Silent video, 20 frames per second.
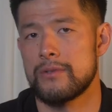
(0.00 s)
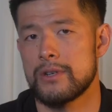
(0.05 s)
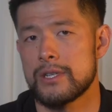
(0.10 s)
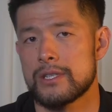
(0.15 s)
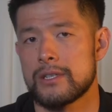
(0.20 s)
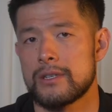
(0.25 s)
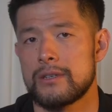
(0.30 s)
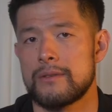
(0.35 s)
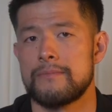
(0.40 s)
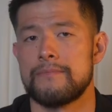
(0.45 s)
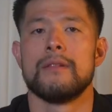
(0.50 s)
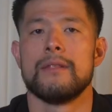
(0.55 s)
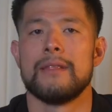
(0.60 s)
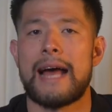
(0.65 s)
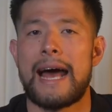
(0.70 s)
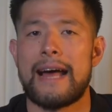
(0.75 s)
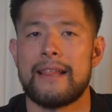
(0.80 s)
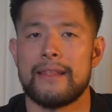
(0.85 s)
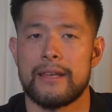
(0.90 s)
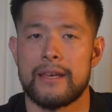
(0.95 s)
risk.
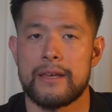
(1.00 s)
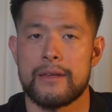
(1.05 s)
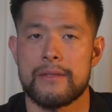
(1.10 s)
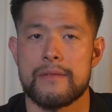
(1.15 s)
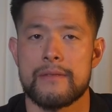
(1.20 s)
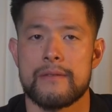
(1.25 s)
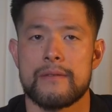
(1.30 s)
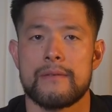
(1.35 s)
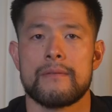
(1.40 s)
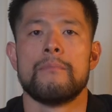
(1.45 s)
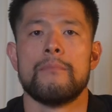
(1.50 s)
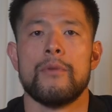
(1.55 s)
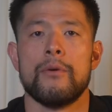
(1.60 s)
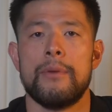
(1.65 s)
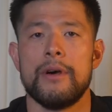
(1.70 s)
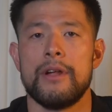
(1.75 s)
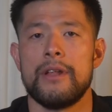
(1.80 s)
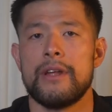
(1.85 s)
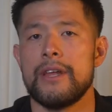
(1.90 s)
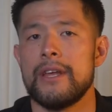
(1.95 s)
Lat length.
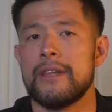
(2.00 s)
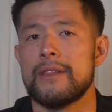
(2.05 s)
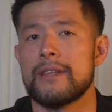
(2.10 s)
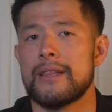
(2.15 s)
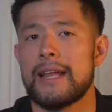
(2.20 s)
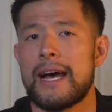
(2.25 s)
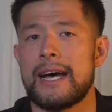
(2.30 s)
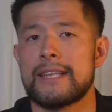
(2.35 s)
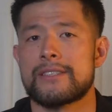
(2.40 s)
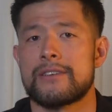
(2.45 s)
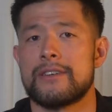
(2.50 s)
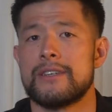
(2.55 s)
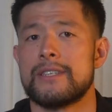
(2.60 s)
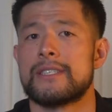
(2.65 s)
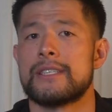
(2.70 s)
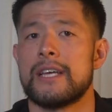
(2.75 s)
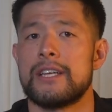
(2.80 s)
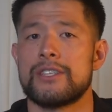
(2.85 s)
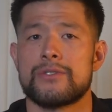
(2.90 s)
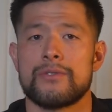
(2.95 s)
Mobility in the lats are
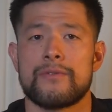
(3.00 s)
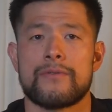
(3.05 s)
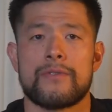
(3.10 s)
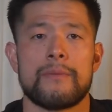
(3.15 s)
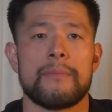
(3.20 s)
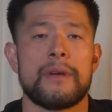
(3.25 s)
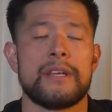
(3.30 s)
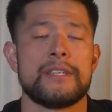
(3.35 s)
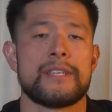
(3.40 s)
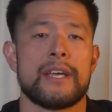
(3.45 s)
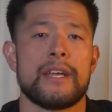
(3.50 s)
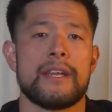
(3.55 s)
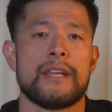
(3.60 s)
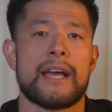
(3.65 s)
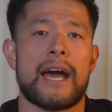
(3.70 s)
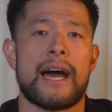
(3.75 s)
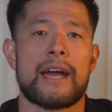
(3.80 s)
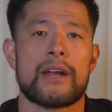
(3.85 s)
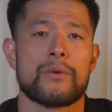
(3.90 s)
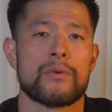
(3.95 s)
essential for maintaining
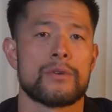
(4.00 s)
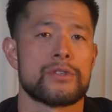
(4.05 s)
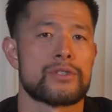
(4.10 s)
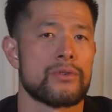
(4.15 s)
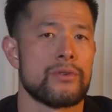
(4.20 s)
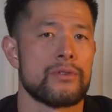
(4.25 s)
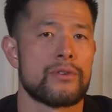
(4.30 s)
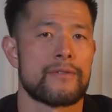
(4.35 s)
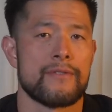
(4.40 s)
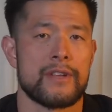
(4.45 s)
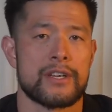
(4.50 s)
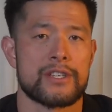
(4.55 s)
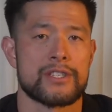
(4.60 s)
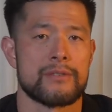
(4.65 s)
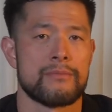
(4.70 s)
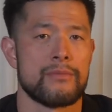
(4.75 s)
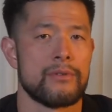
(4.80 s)
adequate shoulder flexion